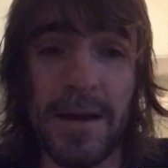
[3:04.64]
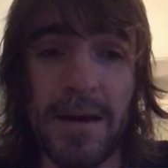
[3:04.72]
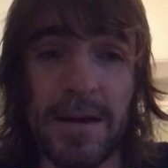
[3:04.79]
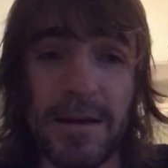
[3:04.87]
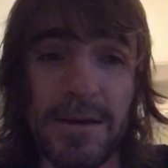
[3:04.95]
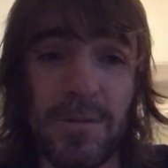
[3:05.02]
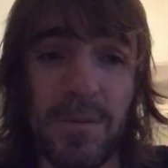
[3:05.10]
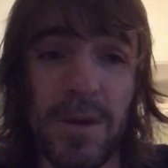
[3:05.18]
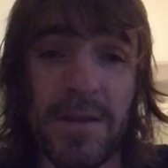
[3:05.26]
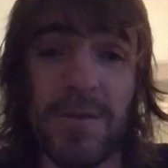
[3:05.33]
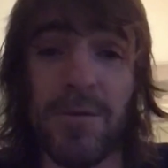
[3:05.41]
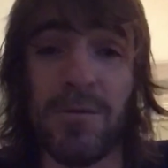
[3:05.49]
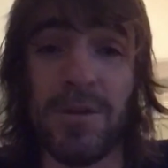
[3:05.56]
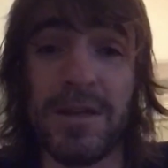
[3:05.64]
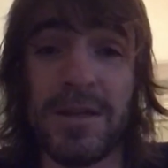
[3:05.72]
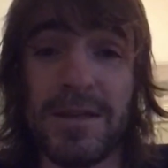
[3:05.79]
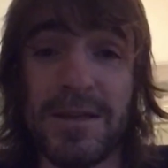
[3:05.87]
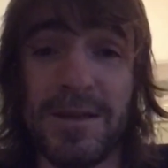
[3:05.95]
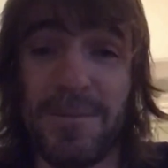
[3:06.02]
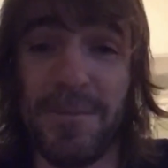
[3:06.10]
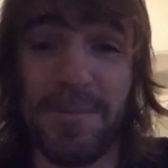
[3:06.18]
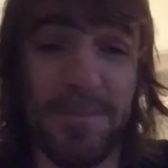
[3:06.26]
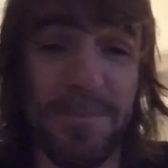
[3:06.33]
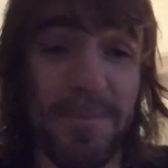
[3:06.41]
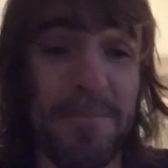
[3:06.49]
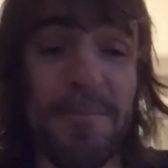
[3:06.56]
and when all this
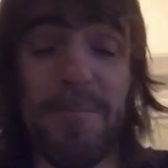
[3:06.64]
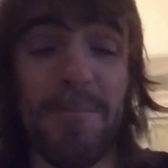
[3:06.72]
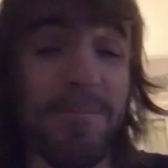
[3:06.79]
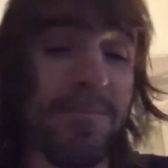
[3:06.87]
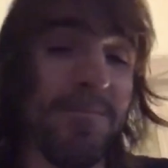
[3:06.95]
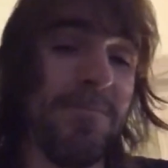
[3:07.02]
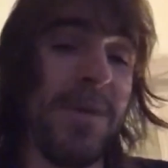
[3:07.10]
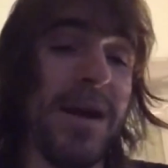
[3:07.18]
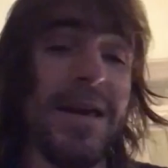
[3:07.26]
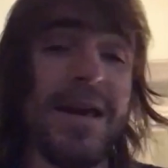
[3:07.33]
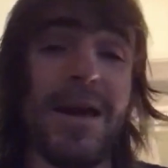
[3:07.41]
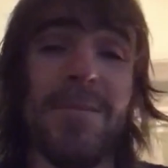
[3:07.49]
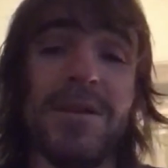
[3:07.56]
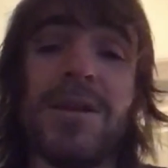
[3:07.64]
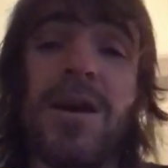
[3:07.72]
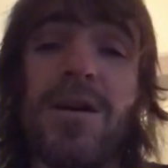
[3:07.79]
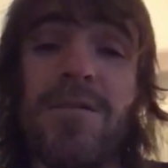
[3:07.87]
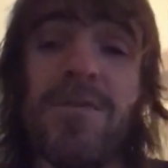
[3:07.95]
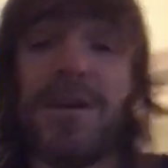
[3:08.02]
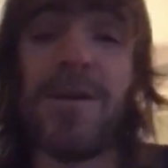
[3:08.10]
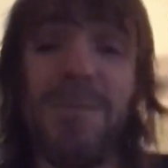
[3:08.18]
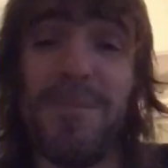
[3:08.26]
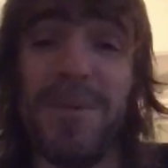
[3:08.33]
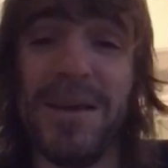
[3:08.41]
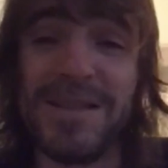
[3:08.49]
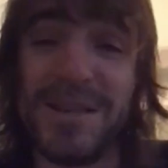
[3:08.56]
mayhem is over,
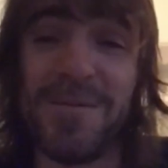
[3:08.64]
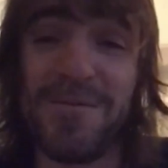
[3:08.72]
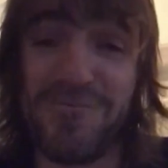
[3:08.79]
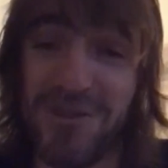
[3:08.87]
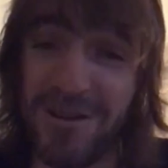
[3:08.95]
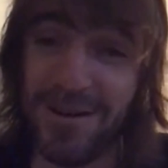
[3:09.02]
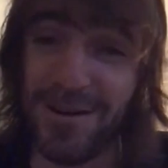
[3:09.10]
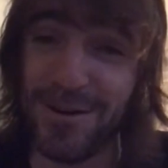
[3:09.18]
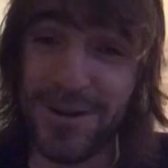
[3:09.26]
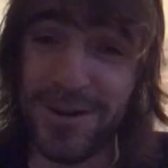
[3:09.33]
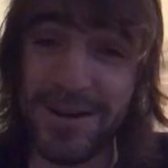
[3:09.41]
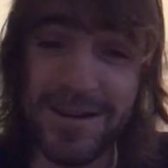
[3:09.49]
meet up for a hug.